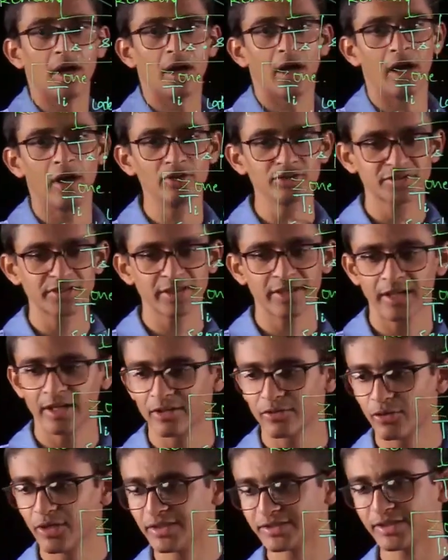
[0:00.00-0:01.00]
How's the
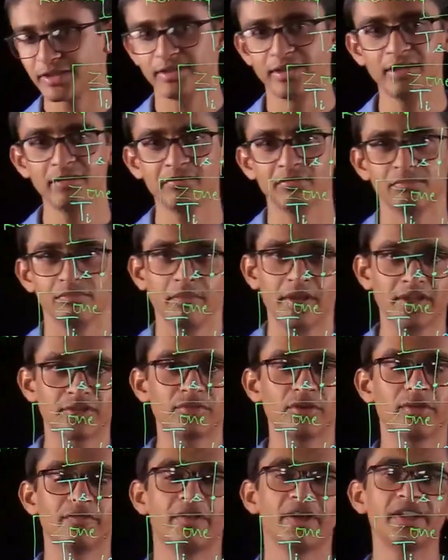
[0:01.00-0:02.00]
calculation done? Based
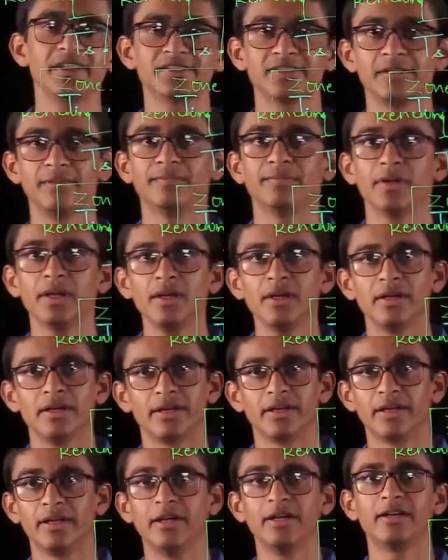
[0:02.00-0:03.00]
on very simple
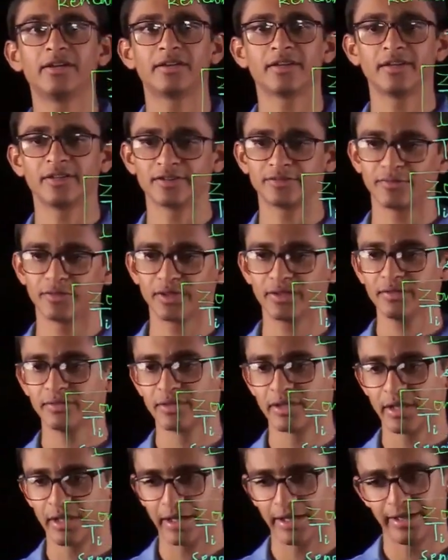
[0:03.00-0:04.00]
heat transfer
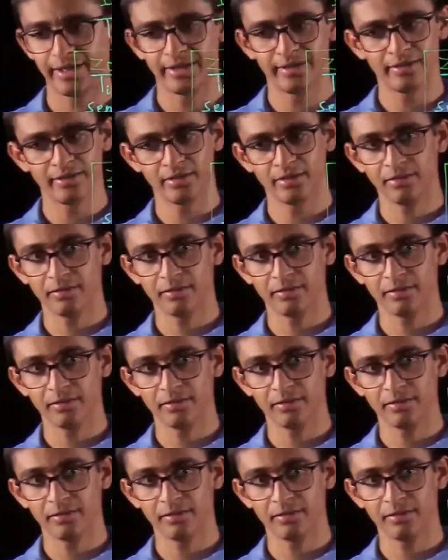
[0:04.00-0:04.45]
and